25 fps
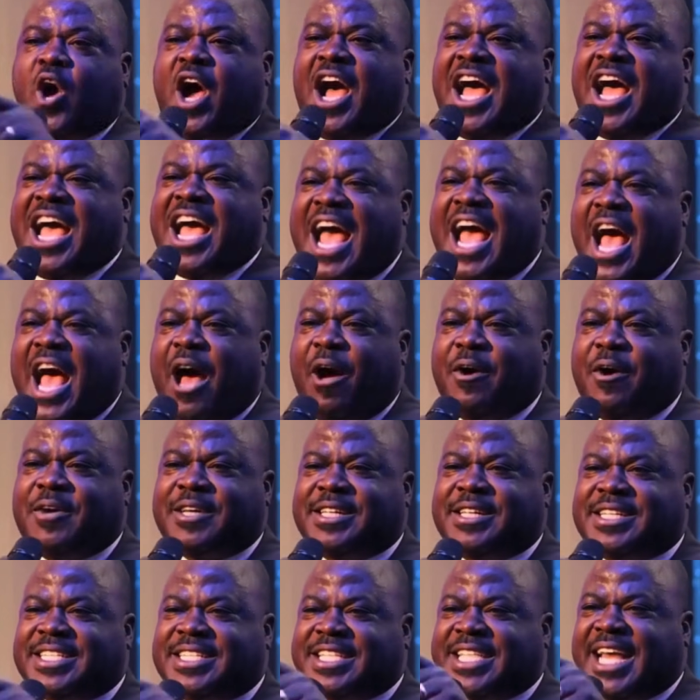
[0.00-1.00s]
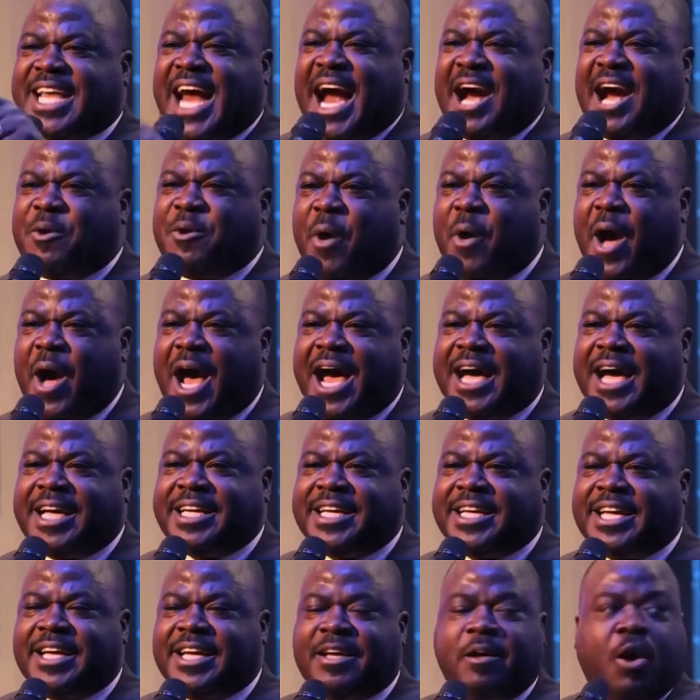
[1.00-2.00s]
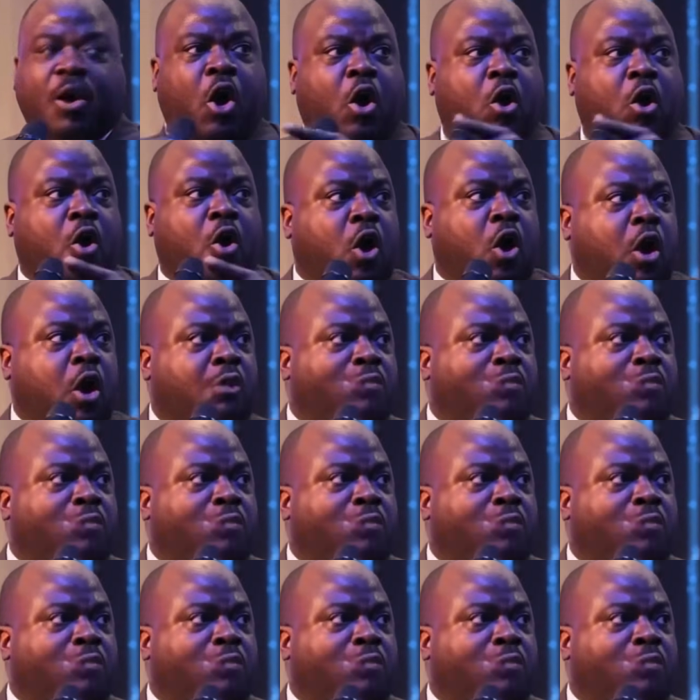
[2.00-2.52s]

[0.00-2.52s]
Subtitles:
you do bungee jumping, you jump out of aeroplane,